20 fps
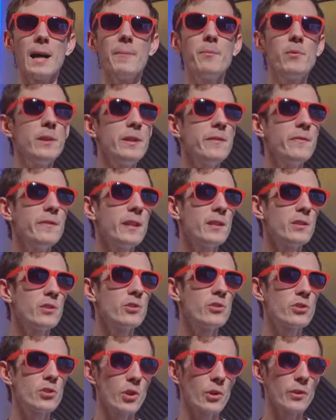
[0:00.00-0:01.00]
I believe that
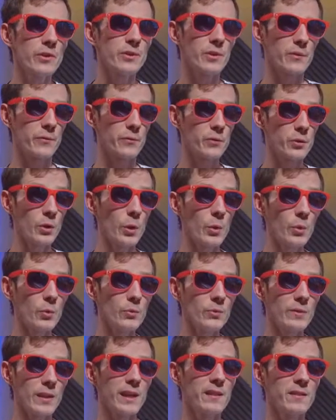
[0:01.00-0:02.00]
the choice of
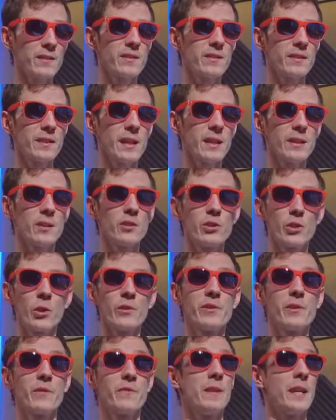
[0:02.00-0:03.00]
tone, that is to say the
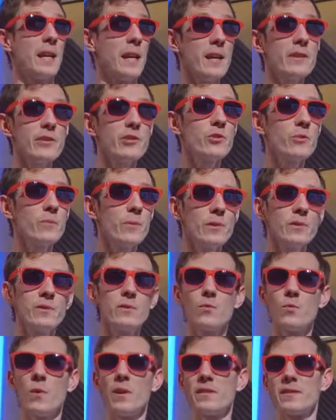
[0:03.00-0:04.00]
choice of the
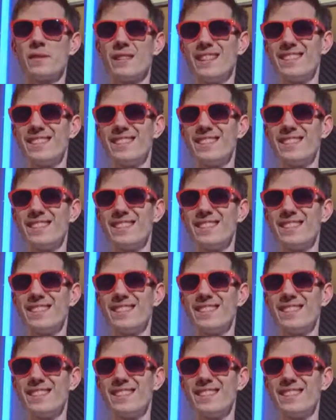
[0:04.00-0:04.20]
instrument, was